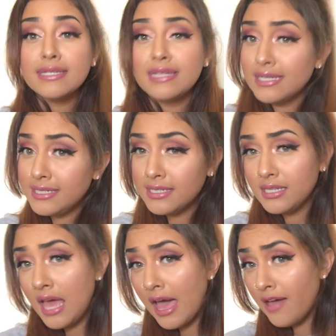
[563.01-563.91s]
is that it
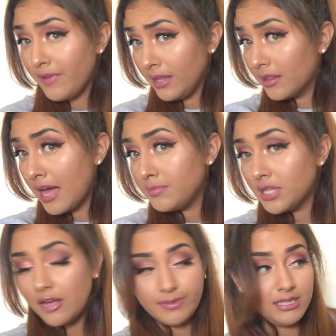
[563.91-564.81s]
doesn't have a
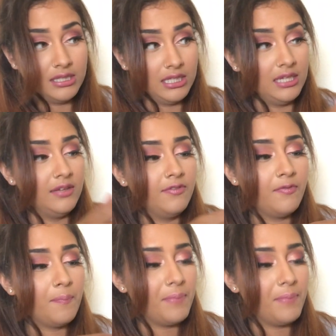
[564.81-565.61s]
laptop sleeve,